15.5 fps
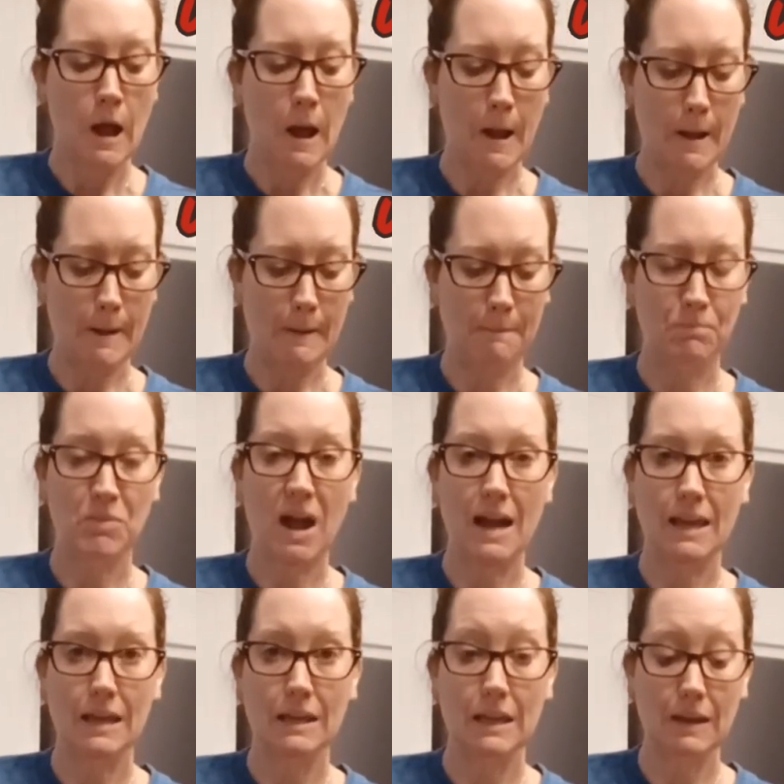I
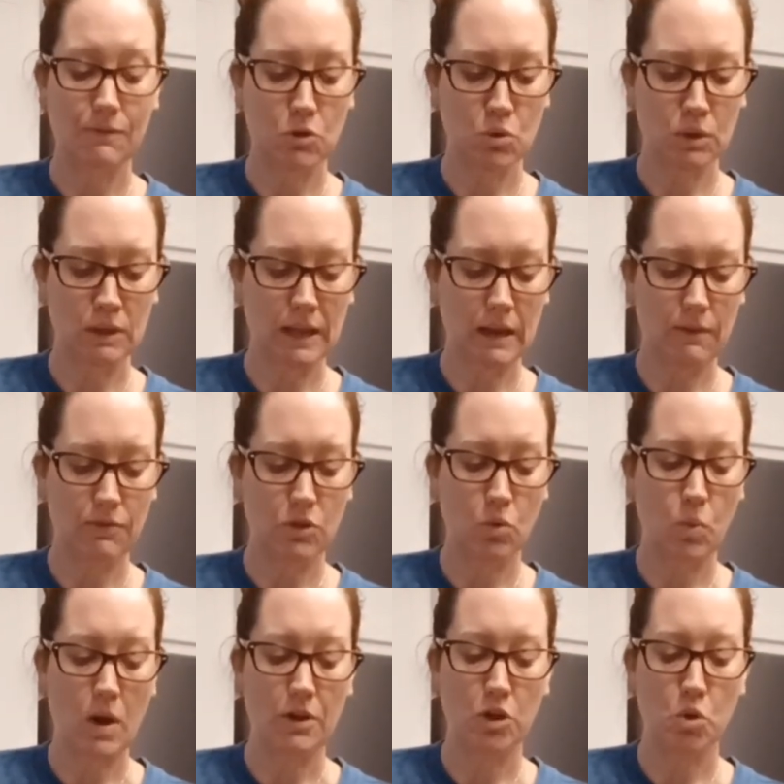can give you a link for the
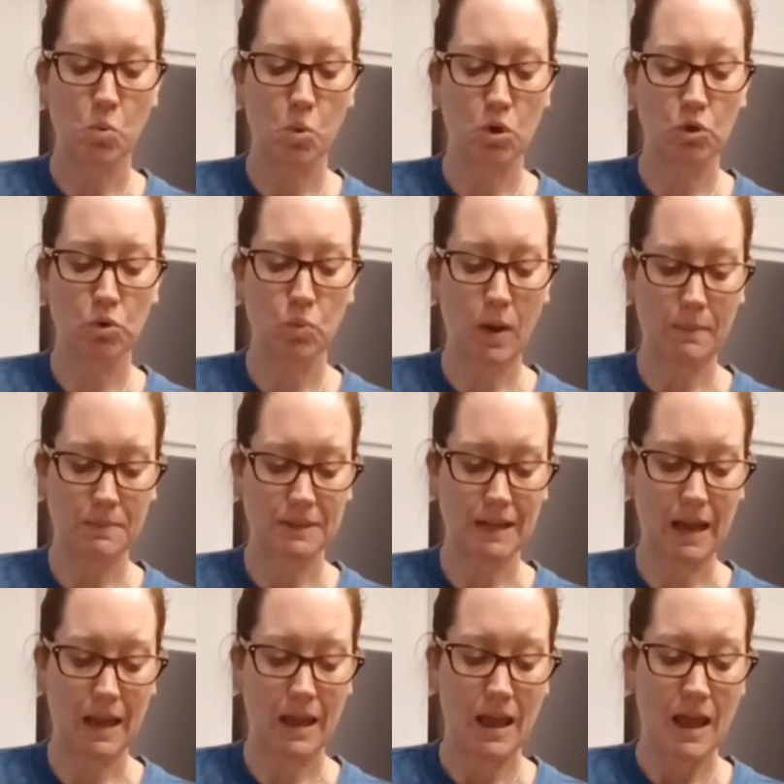Well Your World
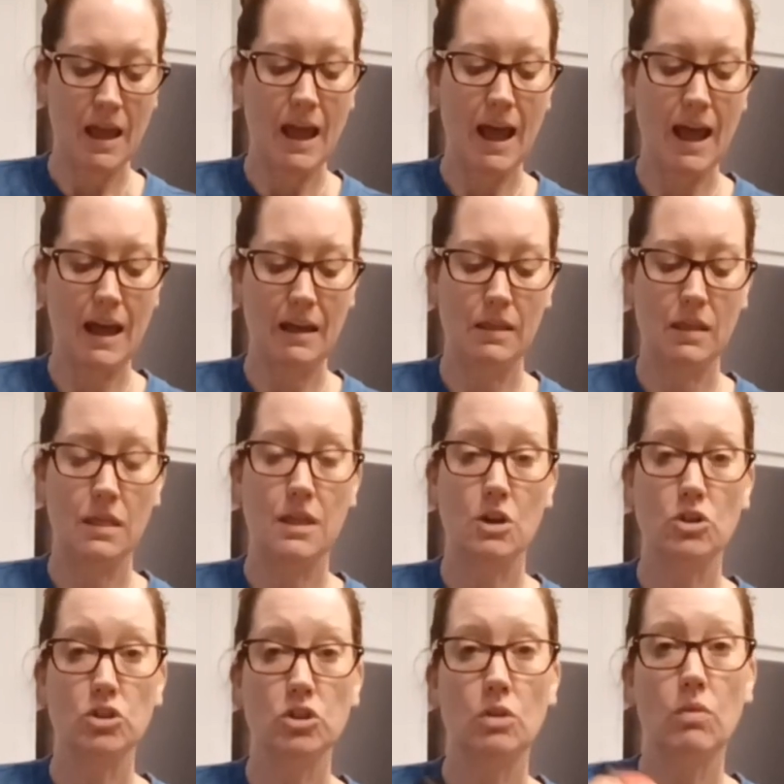website, and their
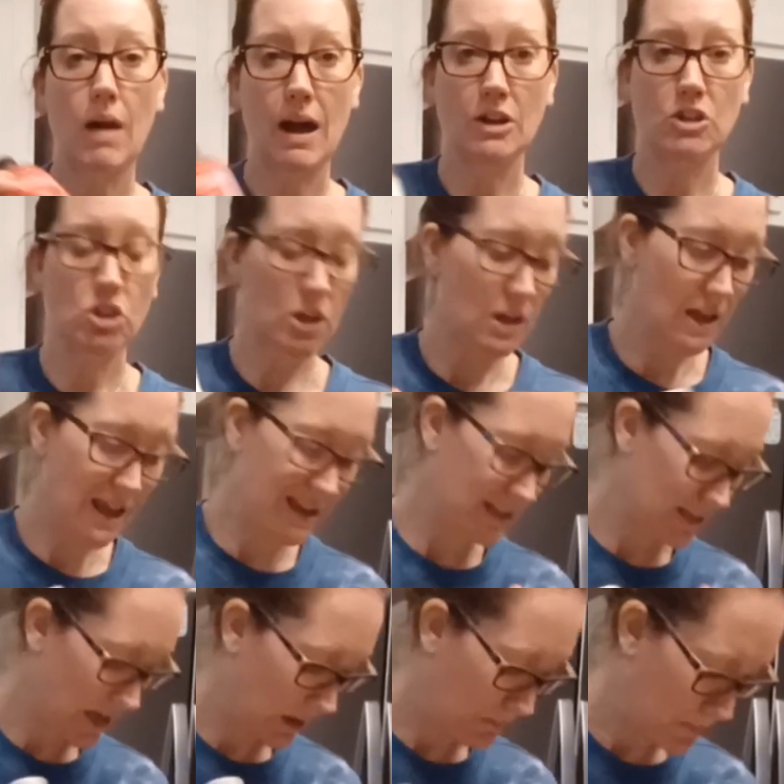Sriracha is
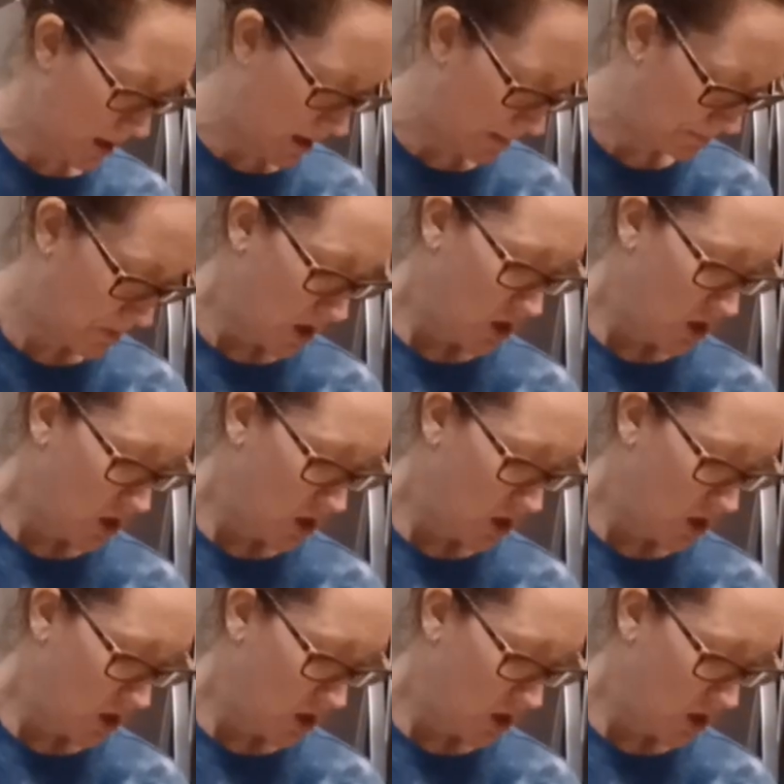like bomb.